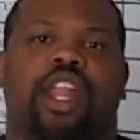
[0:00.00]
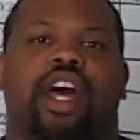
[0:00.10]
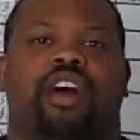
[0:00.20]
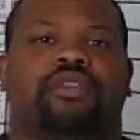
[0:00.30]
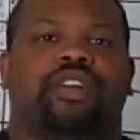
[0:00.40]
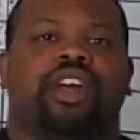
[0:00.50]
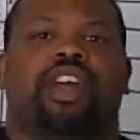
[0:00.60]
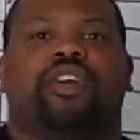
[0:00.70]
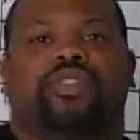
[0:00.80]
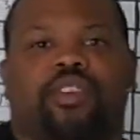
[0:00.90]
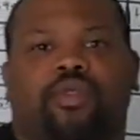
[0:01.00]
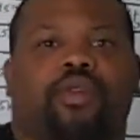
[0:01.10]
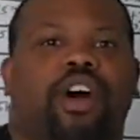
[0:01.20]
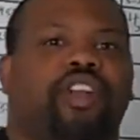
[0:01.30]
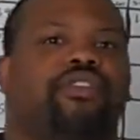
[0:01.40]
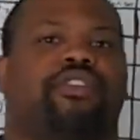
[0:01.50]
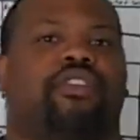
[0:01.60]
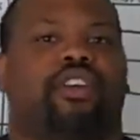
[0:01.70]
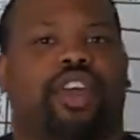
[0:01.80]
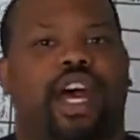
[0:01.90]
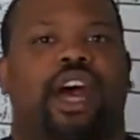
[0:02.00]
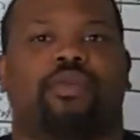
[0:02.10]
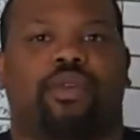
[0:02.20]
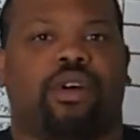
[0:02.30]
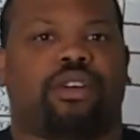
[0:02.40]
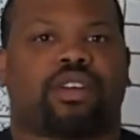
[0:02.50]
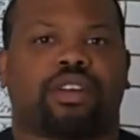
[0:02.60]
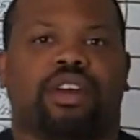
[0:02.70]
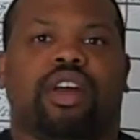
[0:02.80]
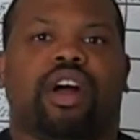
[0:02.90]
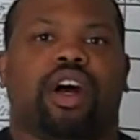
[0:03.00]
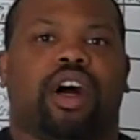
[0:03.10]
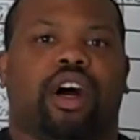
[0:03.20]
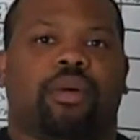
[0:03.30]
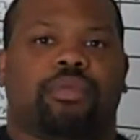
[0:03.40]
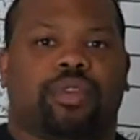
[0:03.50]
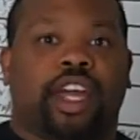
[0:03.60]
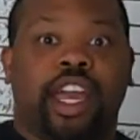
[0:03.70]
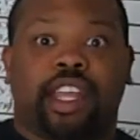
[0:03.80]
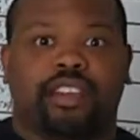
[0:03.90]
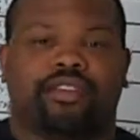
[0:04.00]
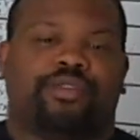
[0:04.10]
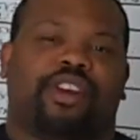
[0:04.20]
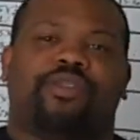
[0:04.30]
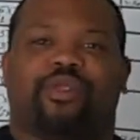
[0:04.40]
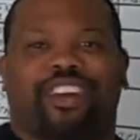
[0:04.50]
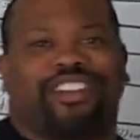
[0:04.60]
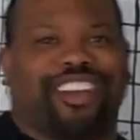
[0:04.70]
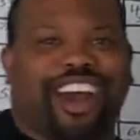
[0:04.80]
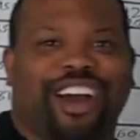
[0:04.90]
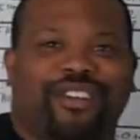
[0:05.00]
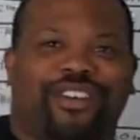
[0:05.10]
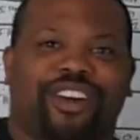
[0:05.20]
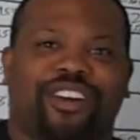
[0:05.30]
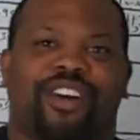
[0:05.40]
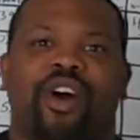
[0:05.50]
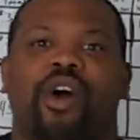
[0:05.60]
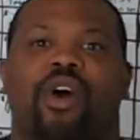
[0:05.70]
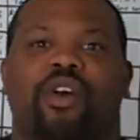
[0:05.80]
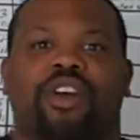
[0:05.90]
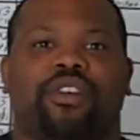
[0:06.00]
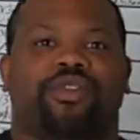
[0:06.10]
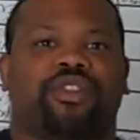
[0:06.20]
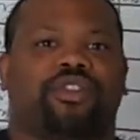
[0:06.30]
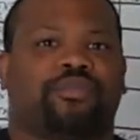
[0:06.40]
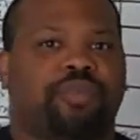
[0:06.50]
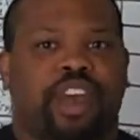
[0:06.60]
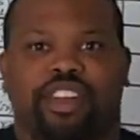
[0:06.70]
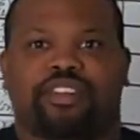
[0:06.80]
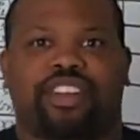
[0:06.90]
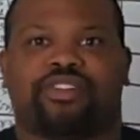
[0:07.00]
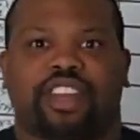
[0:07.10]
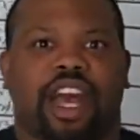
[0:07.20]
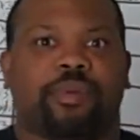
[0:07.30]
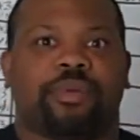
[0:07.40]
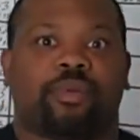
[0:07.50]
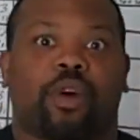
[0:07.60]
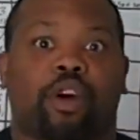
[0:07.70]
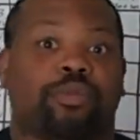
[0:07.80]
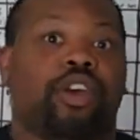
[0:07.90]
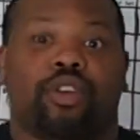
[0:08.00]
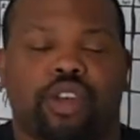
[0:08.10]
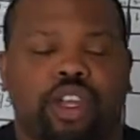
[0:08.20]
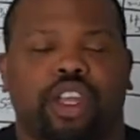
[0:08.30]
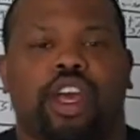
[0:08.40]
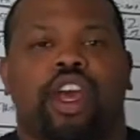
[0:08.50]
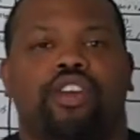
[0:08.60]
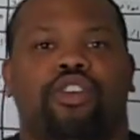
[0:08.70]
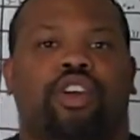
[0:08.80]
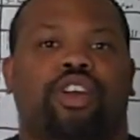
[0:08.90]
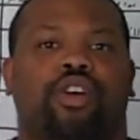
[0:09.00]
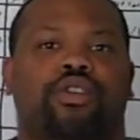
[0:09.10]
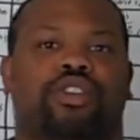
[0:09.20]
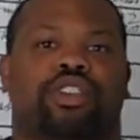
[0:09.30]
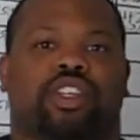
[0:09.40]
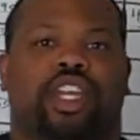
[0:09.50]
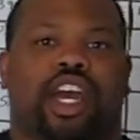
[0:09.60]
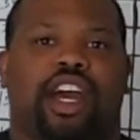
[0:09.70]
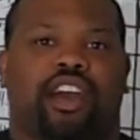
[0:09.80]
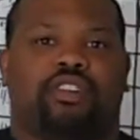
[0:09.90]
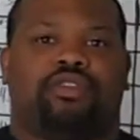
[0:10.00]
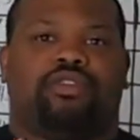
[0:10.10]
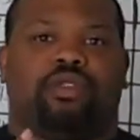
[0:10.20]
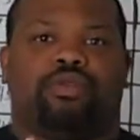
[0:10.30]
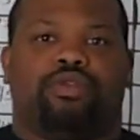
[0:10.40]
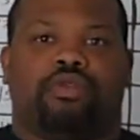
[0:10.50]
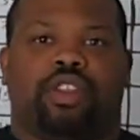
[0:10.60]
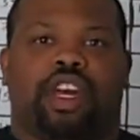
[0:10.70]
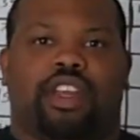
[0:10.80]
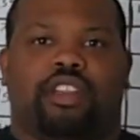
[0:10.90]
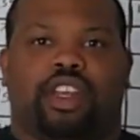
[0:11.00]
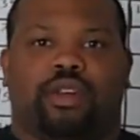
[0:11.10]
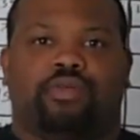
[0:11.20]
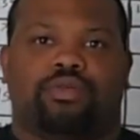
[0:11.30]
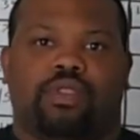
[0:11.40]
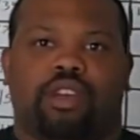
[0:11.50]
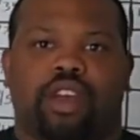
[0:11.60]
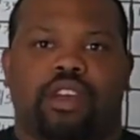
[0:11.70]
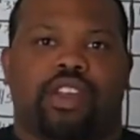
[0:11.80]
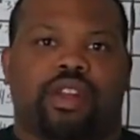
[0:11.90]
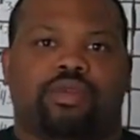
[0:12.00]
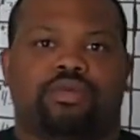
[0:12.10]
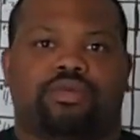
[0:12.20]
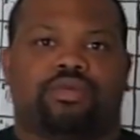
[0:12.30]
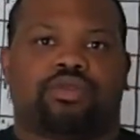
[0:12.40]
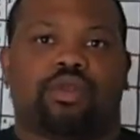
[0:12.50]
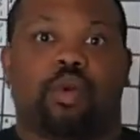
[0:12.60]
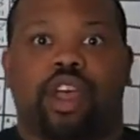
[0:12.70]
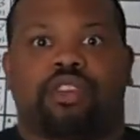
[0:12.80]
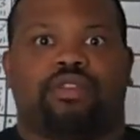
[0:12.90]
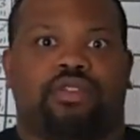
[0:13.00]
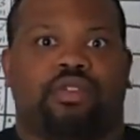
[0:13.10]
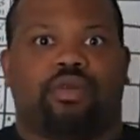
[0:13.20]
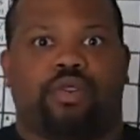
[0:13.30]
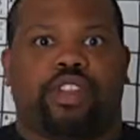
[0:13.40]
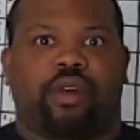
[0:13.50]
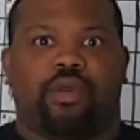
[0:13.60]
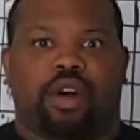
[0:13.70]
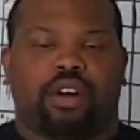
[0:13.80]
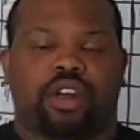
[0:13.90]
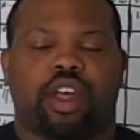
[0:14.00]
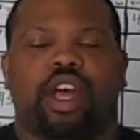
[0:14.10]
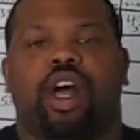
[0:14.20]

Now, if you ever watch a guy walk, ladies, if you ever watch a guy walk, or if you're just paying attention to how people walk, period, you're going to notice that guys don't do that. They don't twist when they walk.